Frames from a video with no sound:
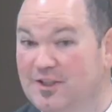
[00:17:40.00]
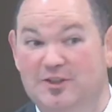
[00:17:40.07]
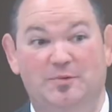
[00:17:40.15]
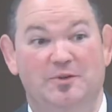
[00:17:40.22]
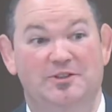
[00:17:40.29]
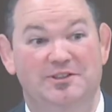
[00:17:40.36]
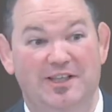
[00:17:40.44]

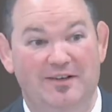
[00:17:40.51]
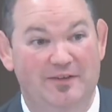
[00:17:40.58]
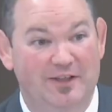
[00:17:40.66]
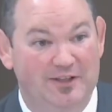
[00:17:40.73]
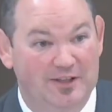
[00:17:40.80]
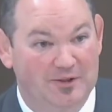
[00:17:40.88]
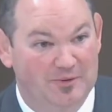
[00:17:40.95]

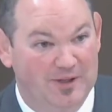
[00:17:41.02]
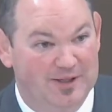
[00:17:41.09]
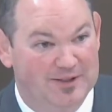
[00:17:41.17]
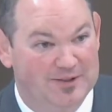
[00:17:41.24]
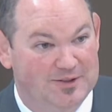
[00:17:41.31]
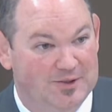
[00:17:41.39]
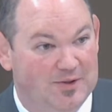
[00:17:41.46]
specifically
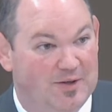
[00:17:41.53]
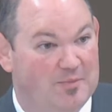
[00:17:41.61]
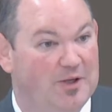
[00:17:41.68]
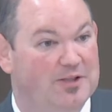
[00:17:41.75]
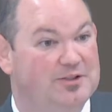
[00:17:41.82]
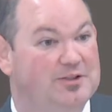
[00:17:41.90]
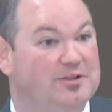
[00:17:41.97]
written to a
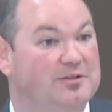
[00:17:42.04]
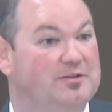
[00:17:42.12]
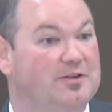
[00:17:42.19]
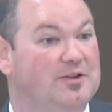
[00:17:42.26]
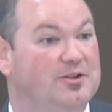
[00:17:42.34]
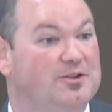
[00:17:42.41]
bunch of